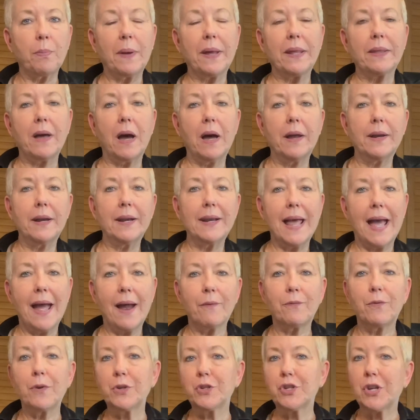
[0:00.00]
but on an
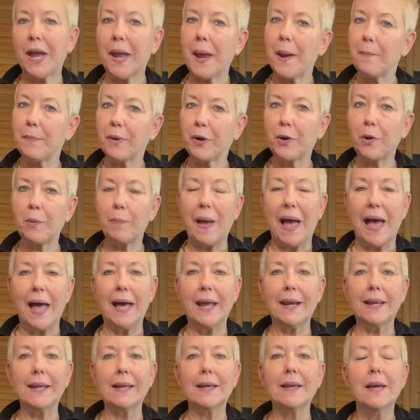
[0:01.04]
average hamburger
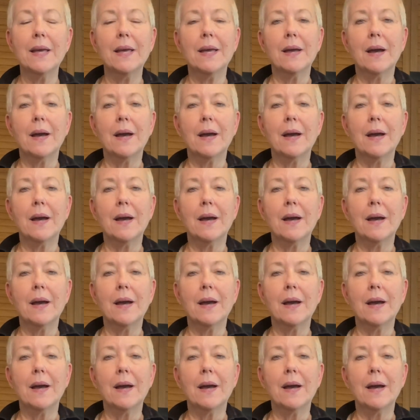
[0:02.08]
patty,